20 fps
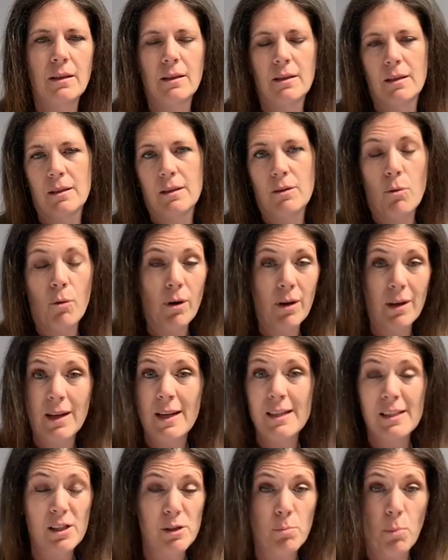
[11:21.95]
In
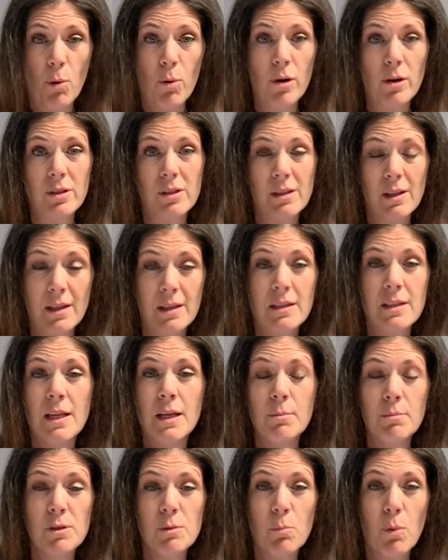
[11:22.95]
organized sports and
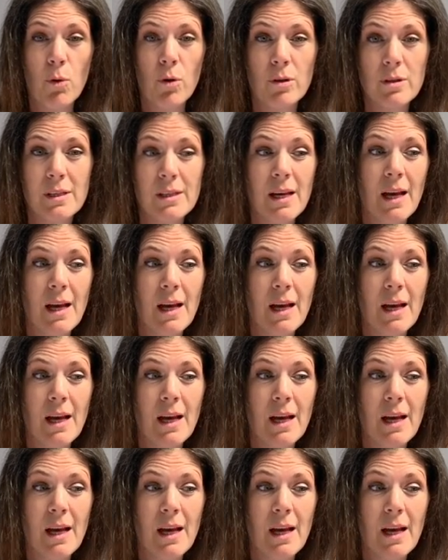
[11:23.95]
team sports,